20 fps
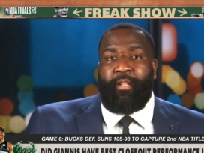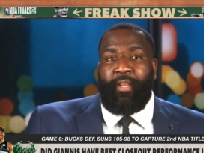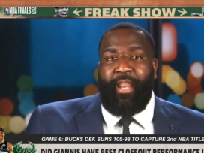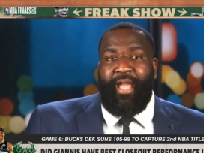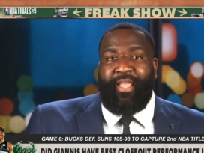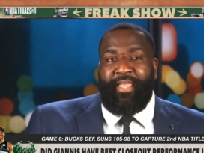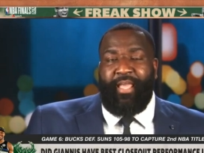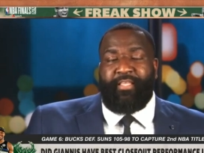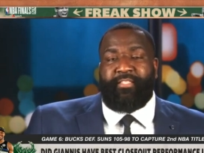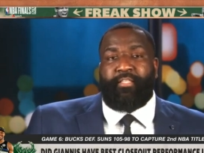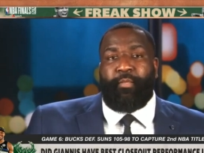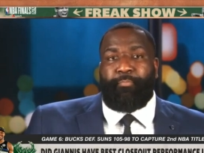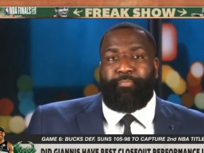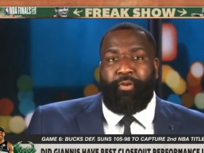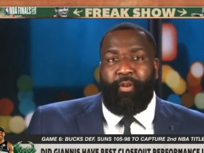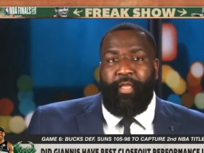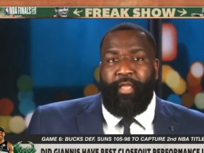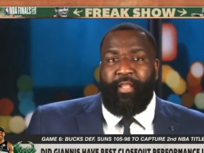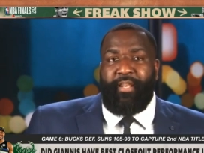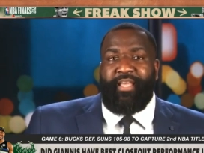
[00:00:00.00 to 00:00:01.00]
Like as a
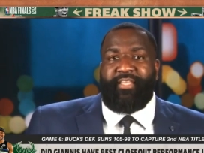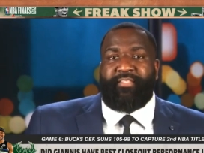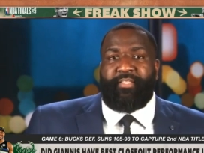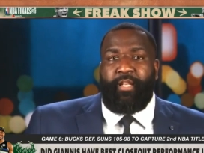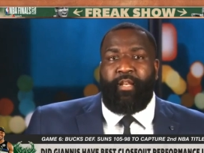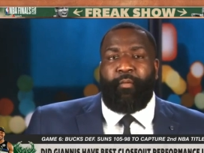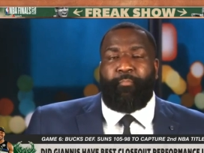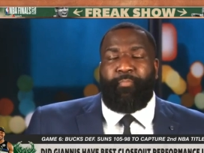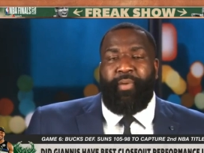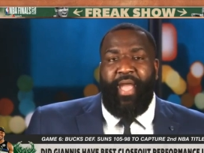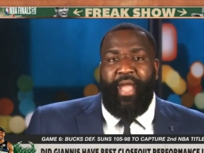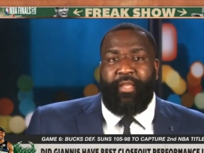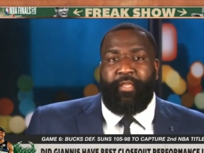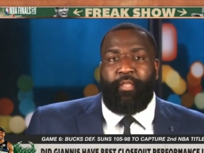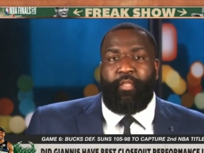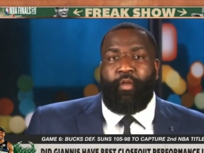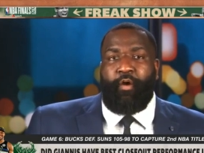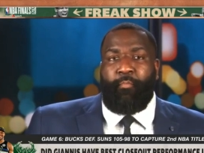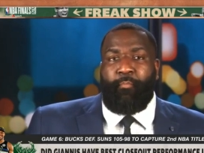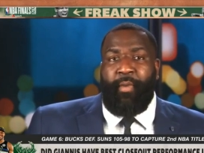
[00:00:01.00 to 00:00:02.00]
player, that's in the back
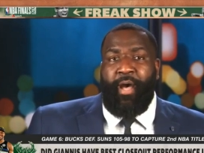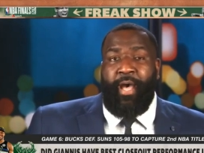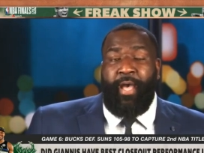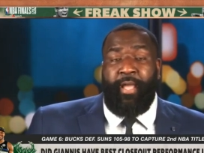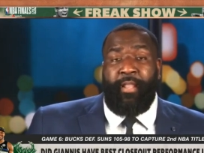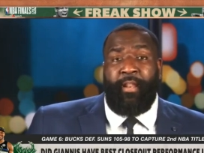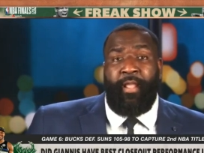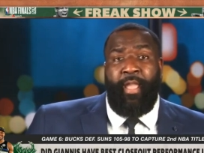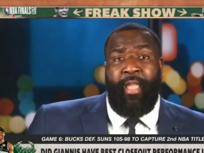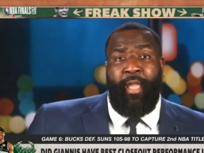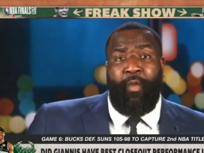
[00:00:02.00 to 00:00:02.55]
of your mind.